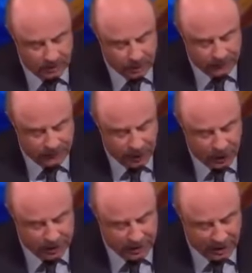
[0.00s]

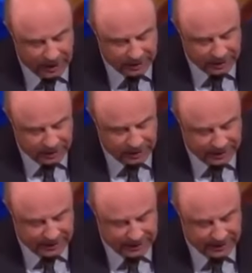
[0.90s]
Preferred not to
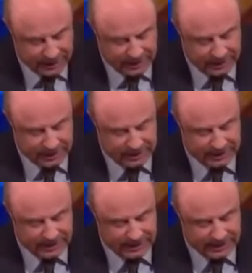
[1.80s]
take the
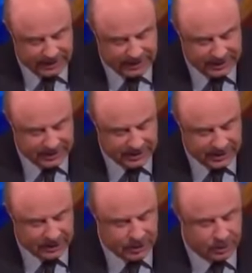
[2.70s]
DNA
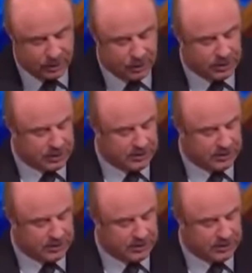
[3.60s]
testing due to